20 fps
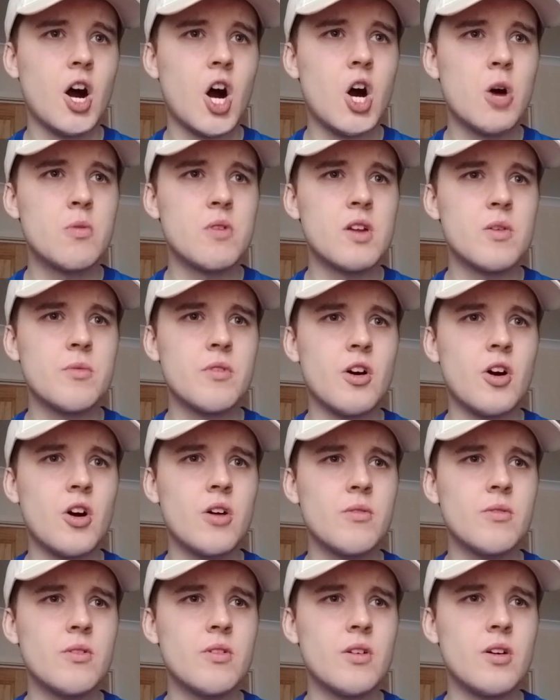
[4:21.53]
I
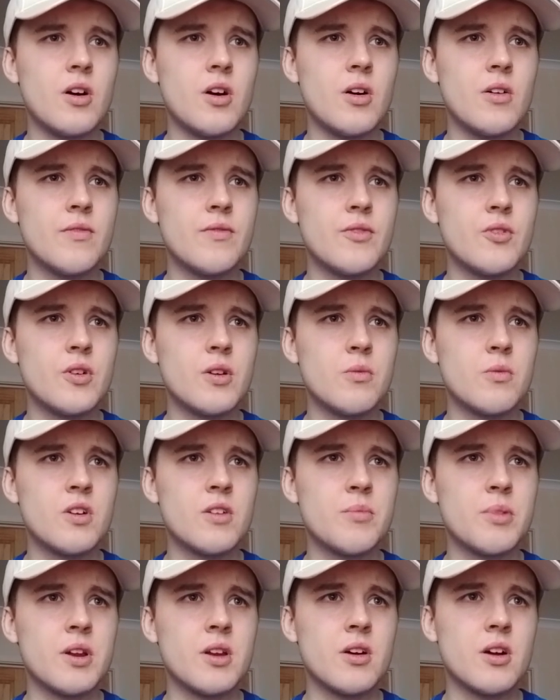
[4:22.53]
thought it would
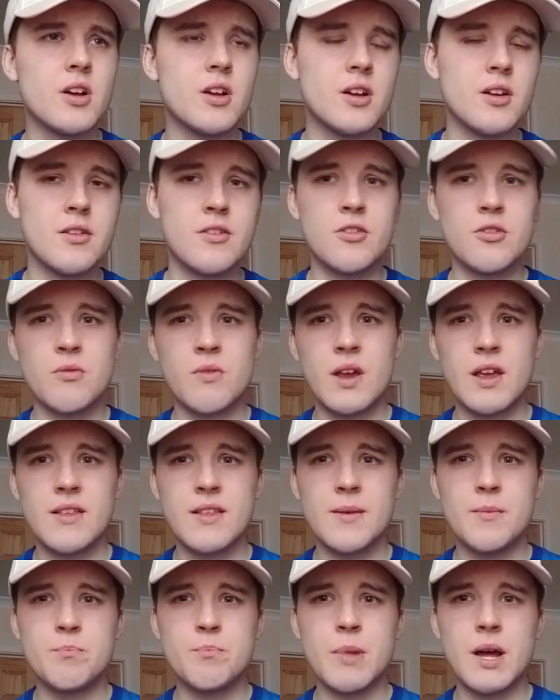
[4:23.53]
have been like a Sirik
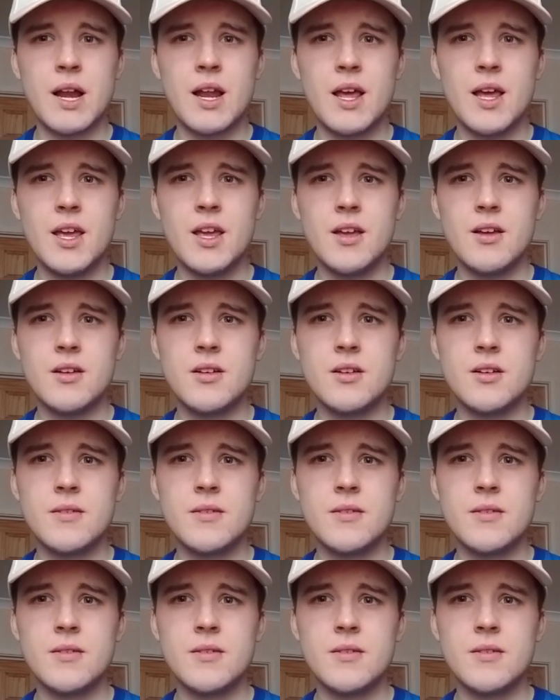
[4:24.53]
Dembele.